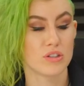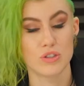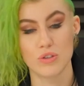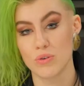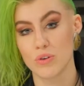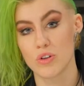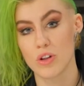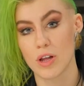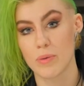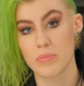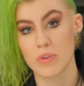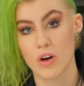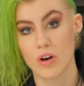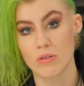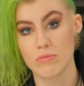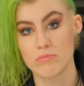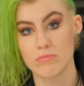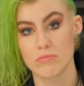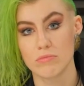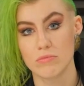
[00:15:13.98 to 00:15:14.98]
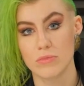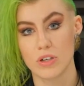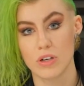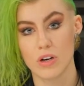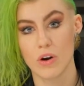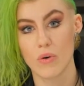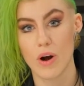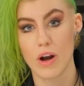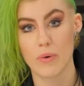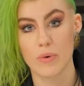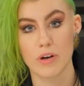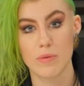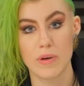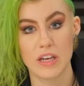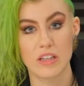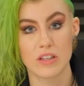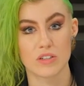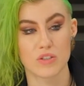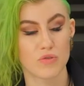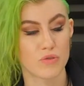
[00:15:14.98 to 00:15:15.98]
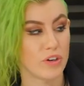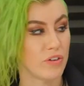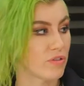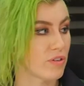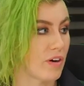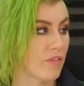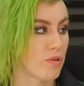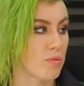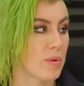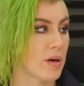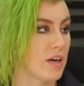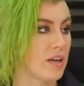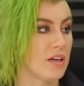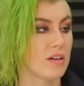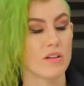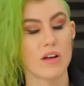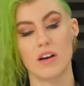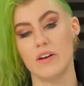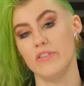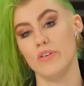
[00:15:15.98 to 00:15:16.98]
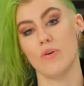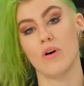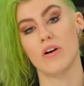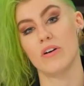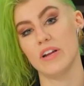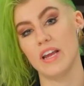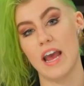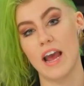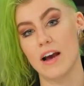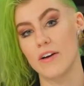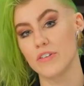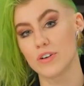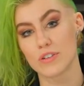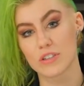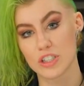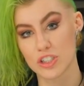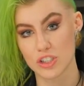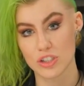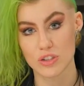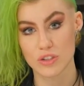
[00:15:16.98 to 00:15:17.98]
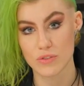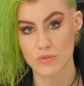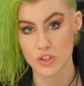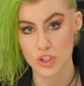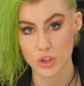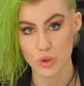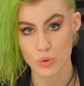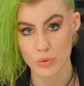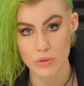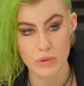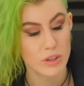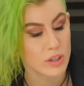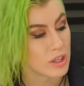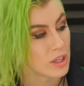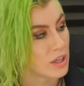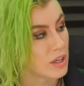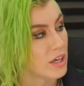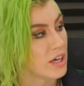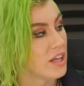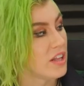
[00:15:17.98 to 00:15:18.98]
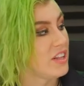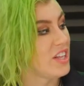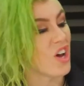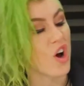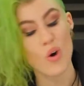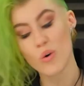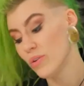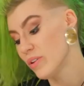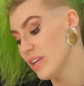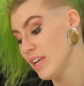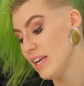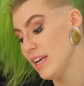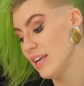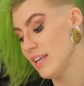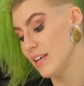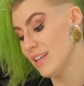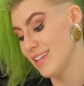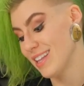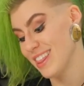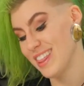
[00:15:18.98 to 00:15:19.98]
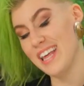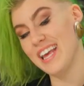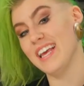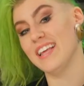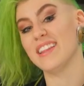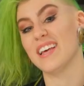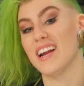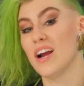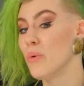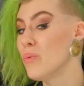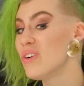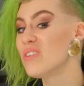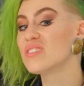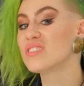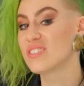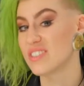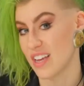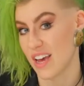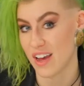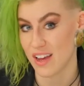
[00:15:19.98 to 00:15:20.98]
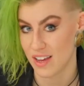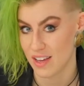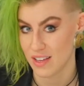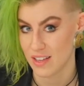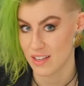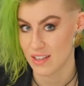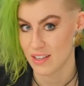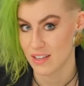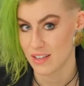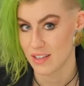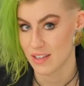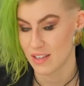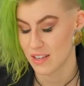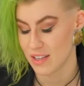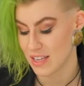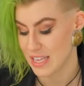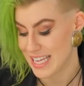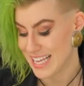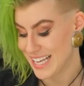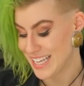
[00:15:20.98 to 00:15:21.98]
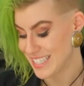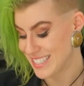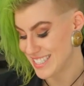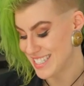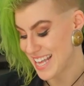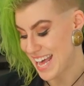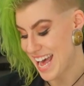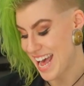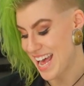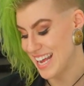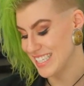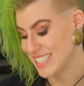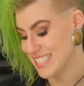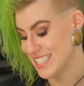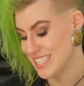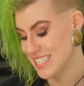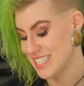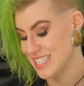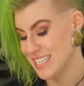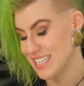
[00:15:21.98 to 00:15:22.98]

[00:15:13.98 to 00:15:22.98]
of Dune Club, though. You know, I want to make this free for everybody. A lot of you already have your editions of Dune. The only thing that I will say is that